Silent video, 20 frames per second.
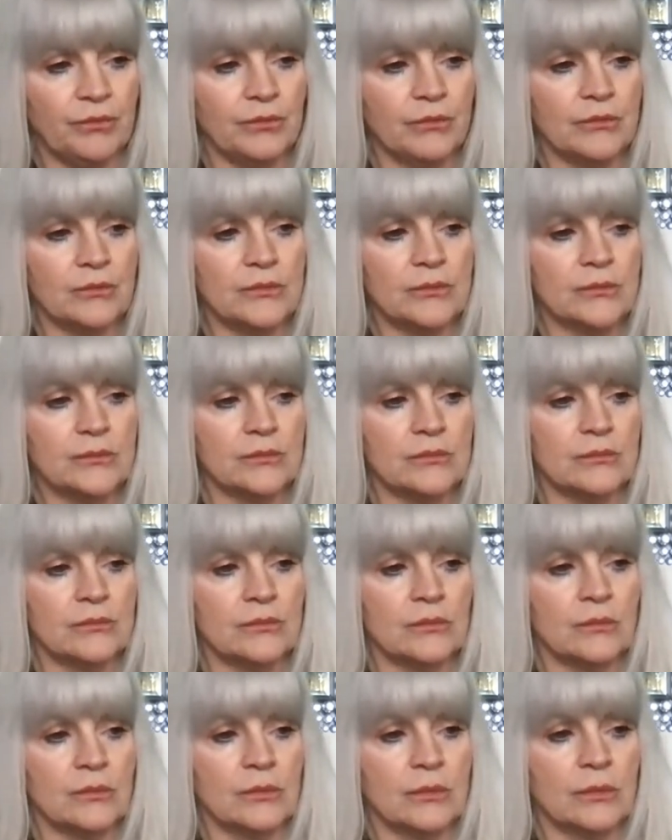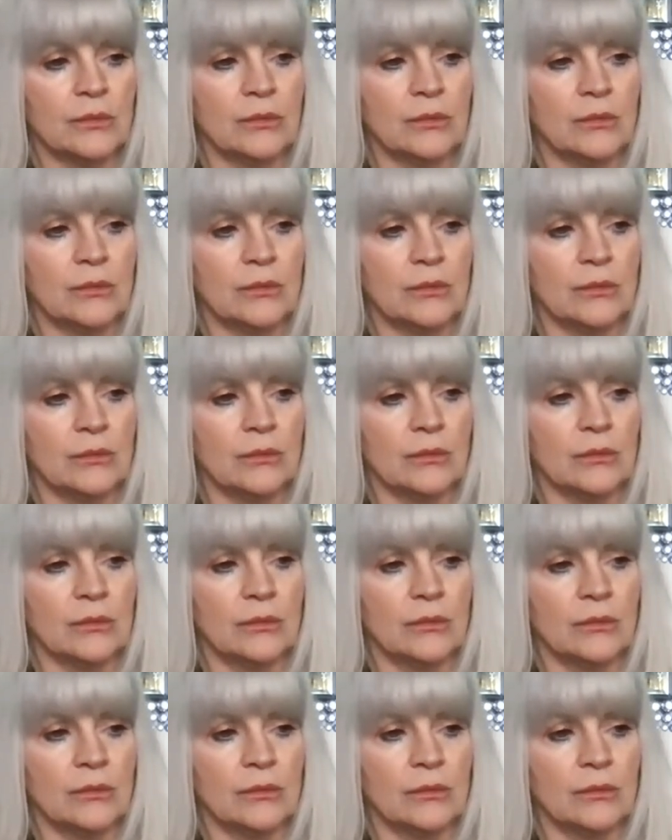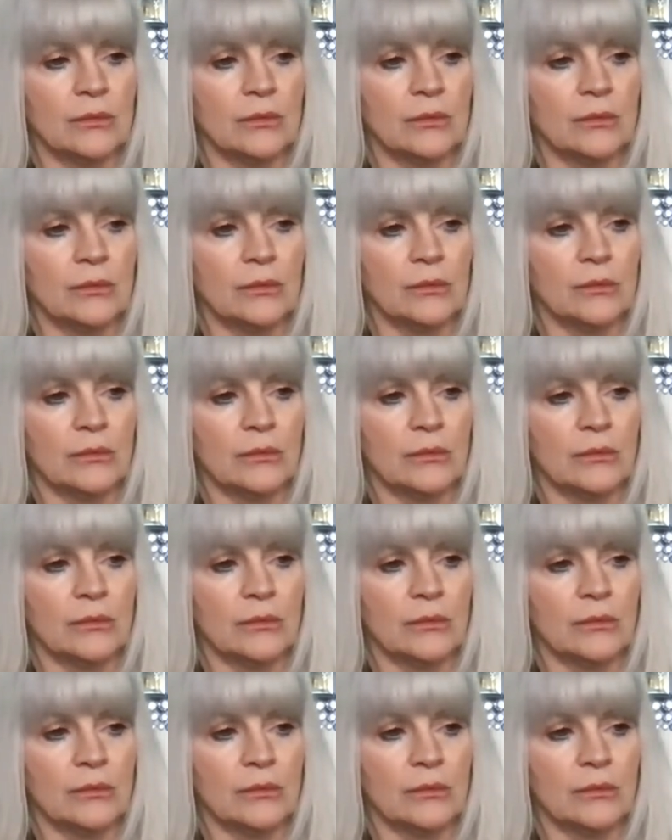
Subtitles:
(silence)